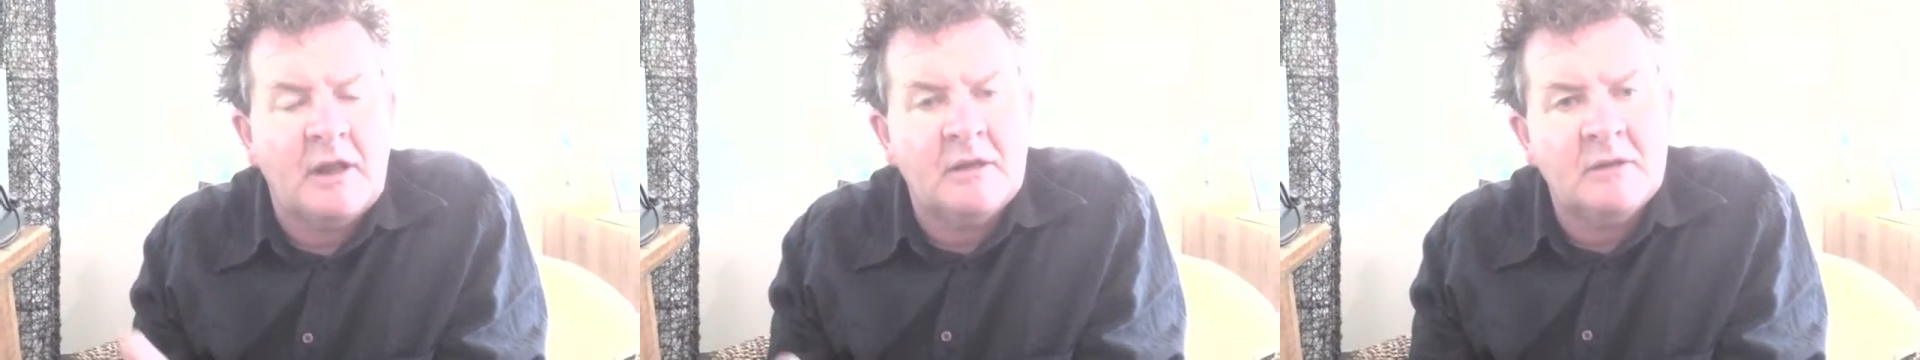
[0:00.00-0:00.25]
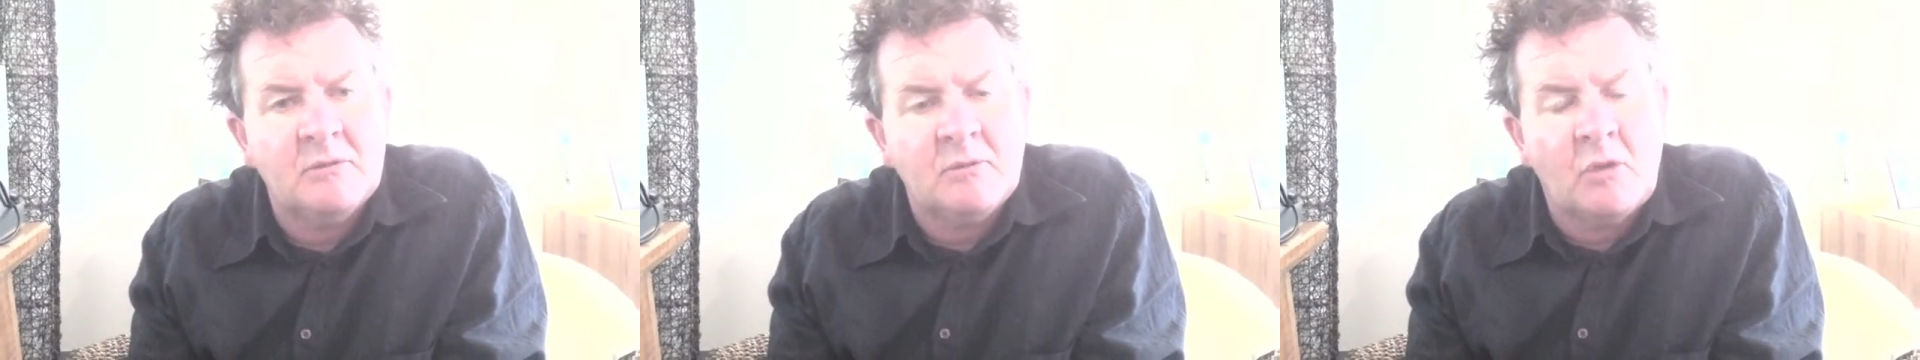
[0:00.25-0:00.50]

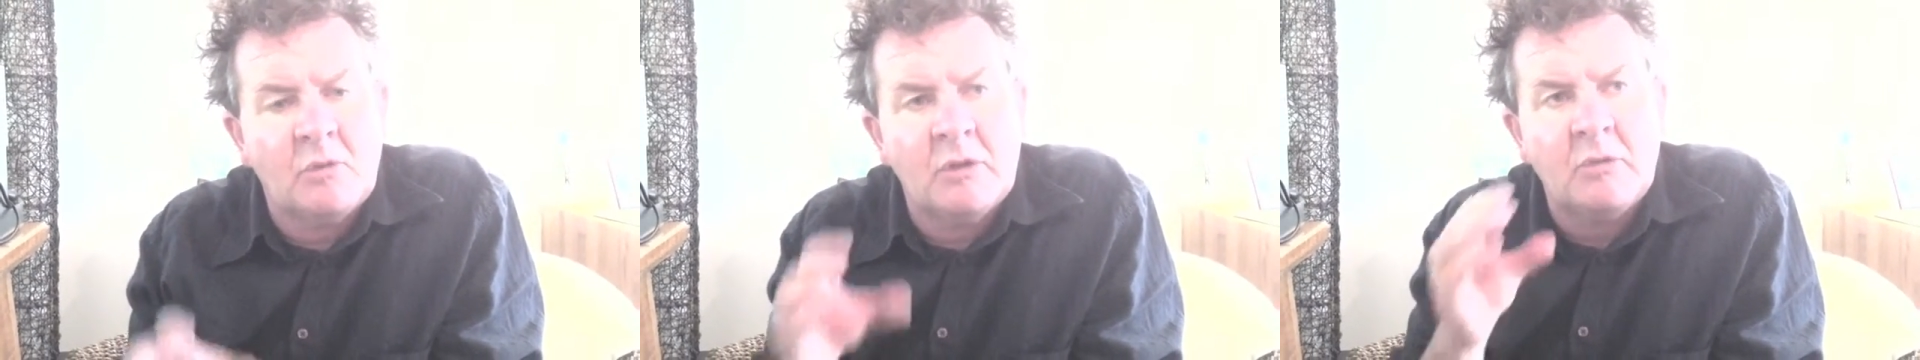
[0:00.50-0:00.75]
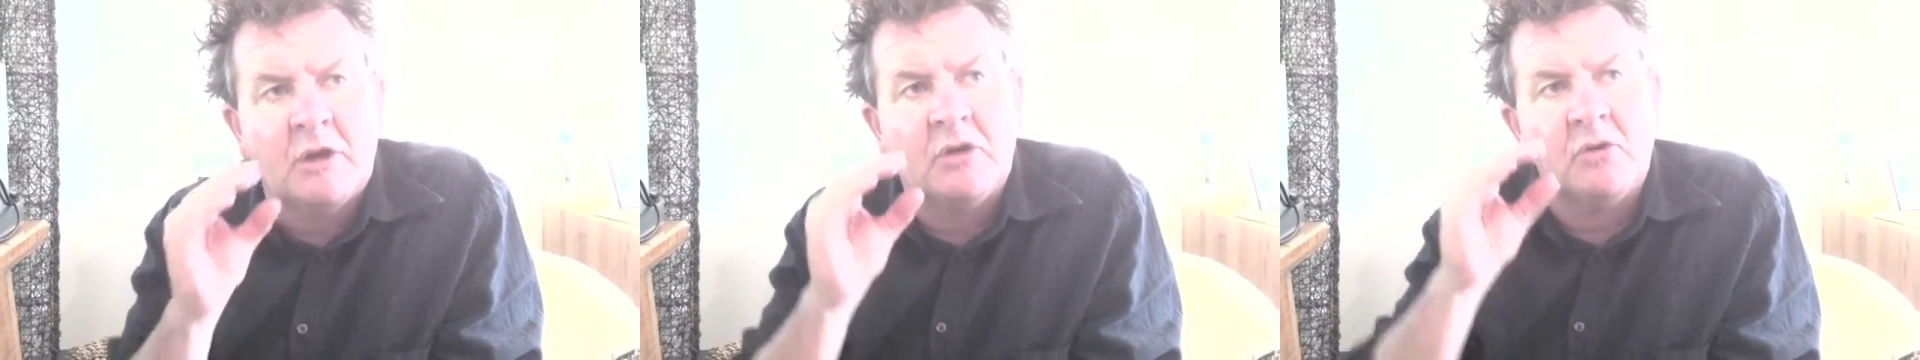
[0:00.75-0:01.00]
and what we
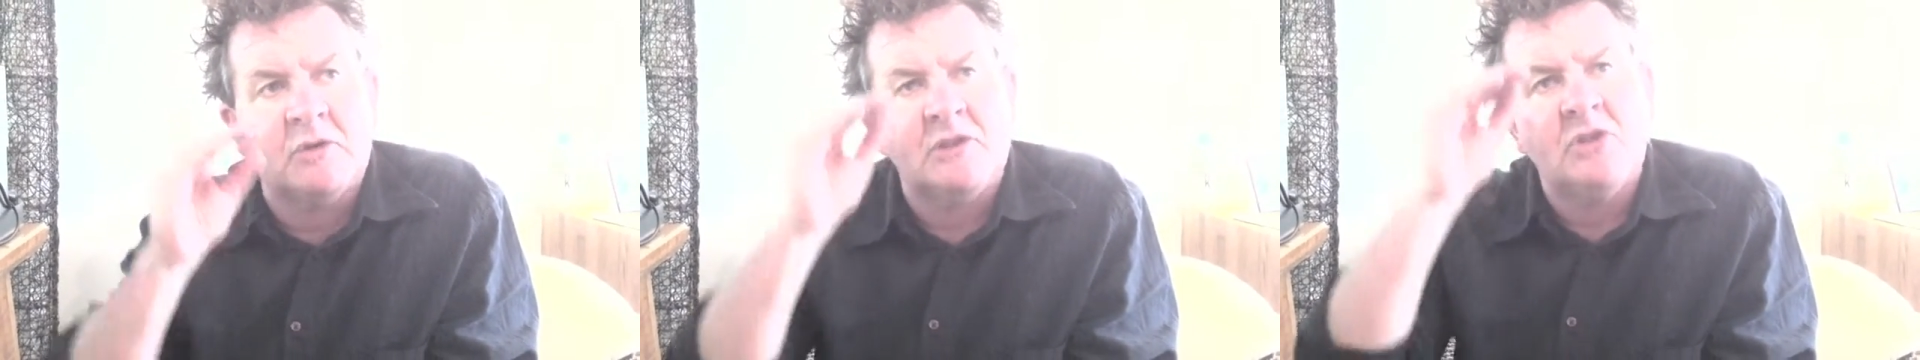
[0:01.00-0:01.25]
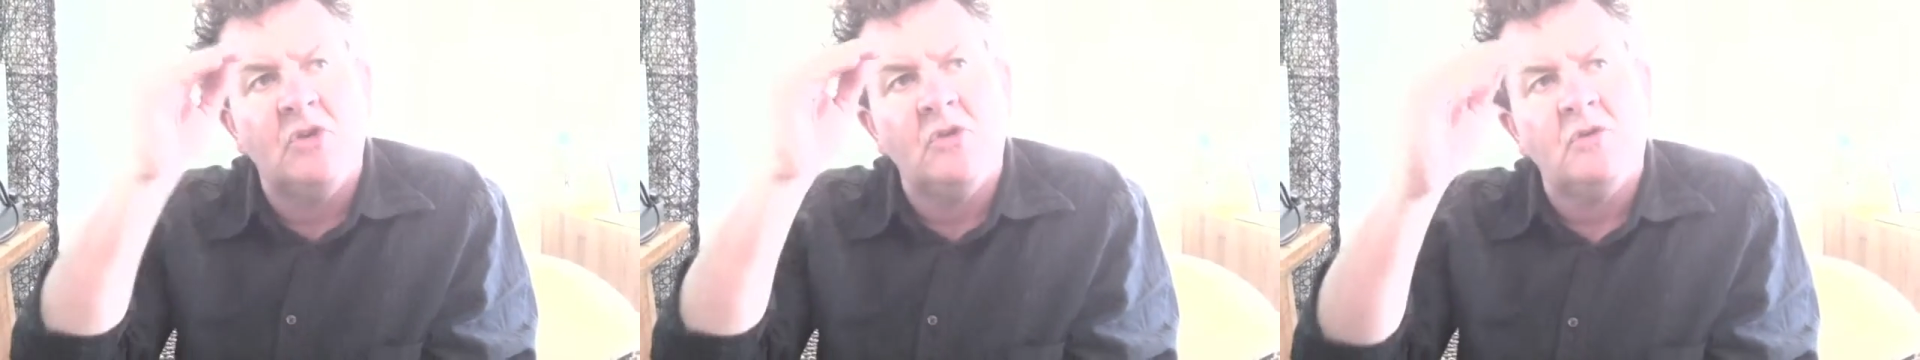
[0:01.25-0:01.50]
want to do
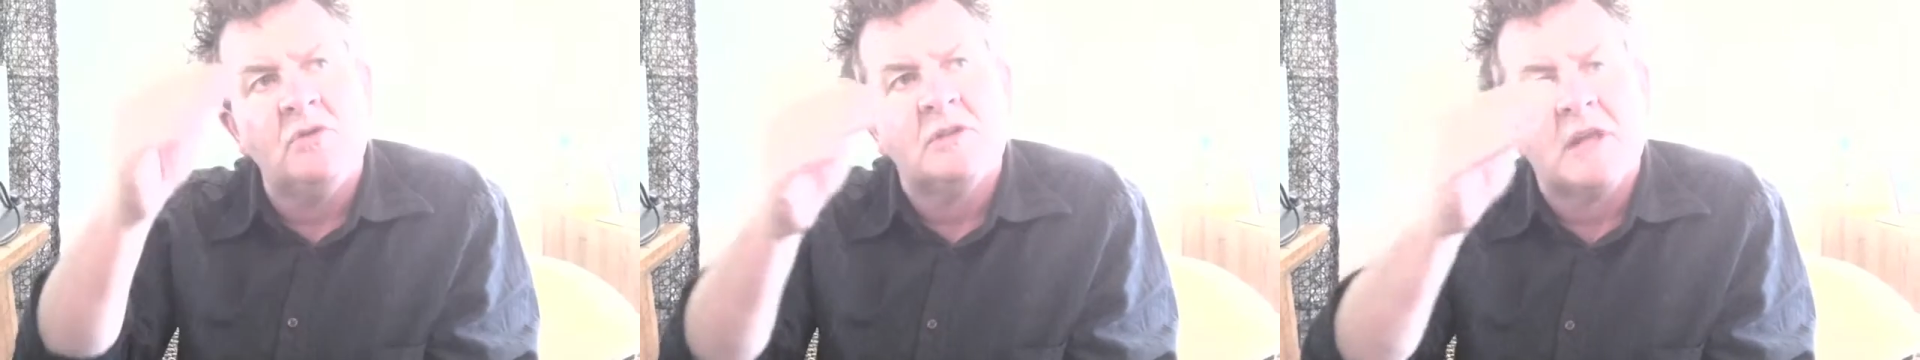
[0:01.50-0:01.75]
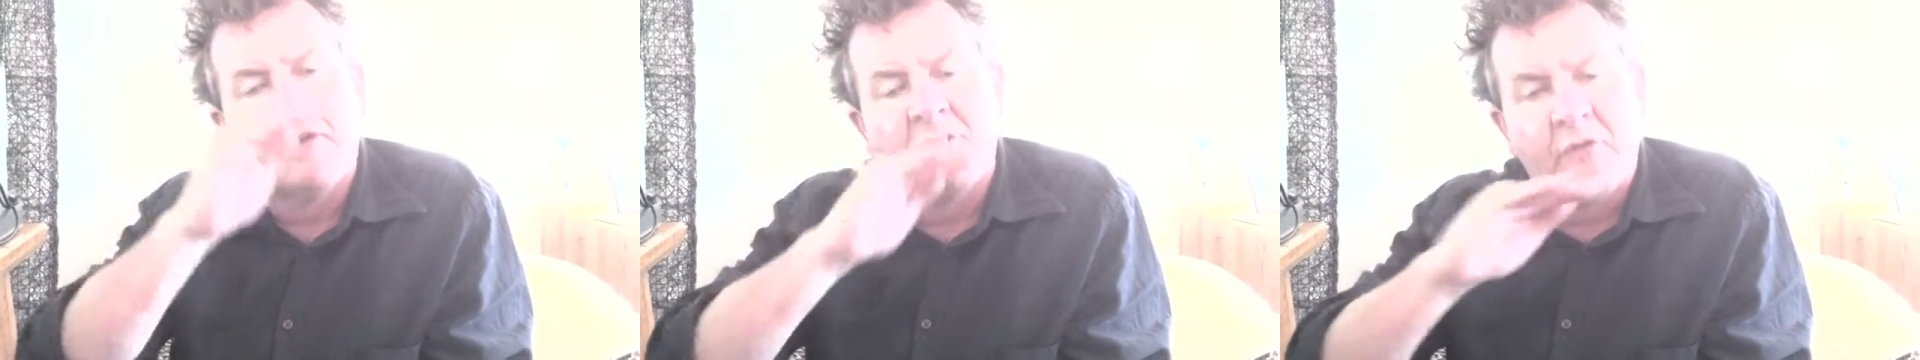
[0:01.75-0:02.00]
is use that